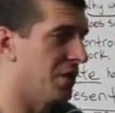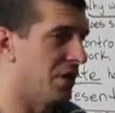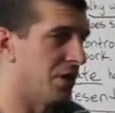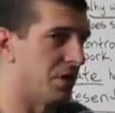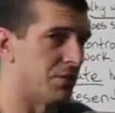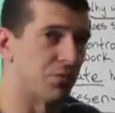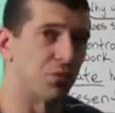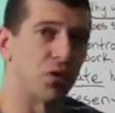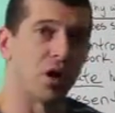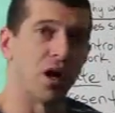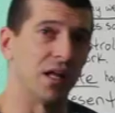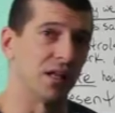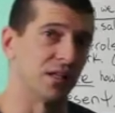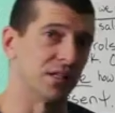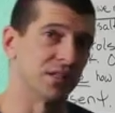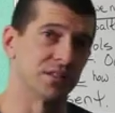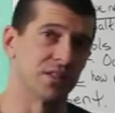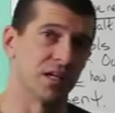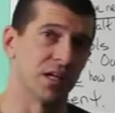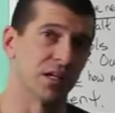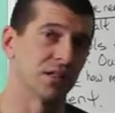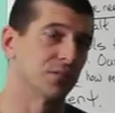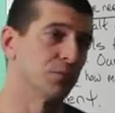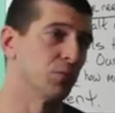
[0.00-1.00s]
on
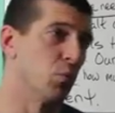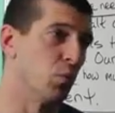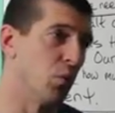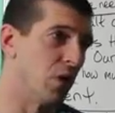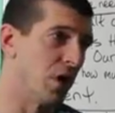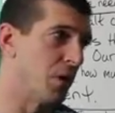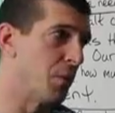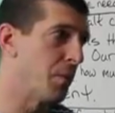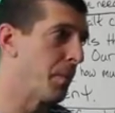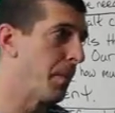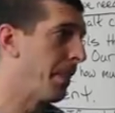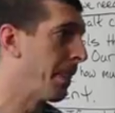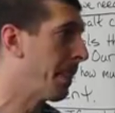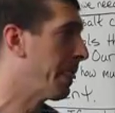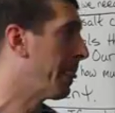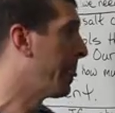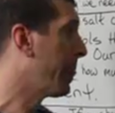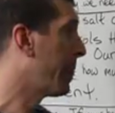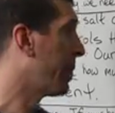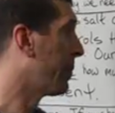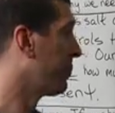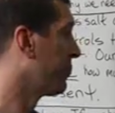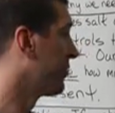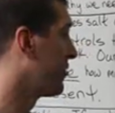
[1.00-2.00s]
Prilosec. Well,
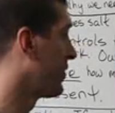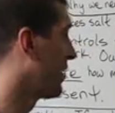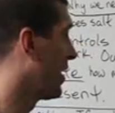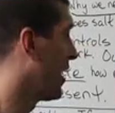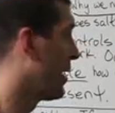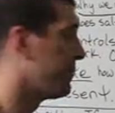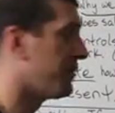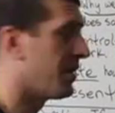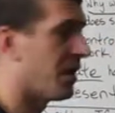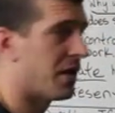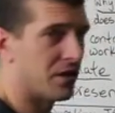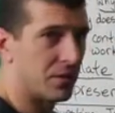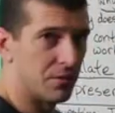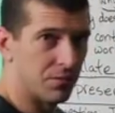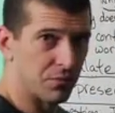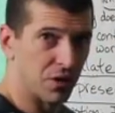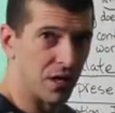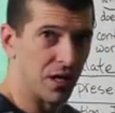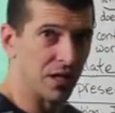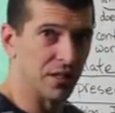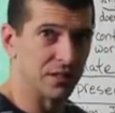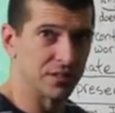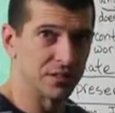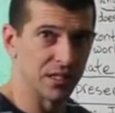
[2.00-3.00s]
I'm not on
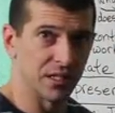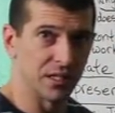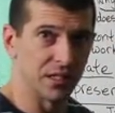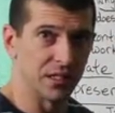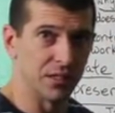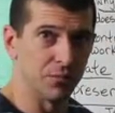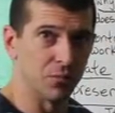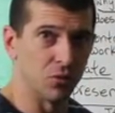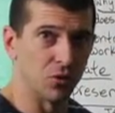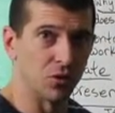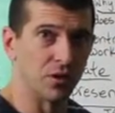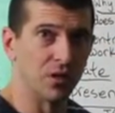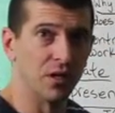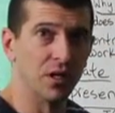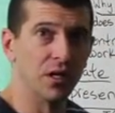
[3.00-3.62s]
Prilosec anymore.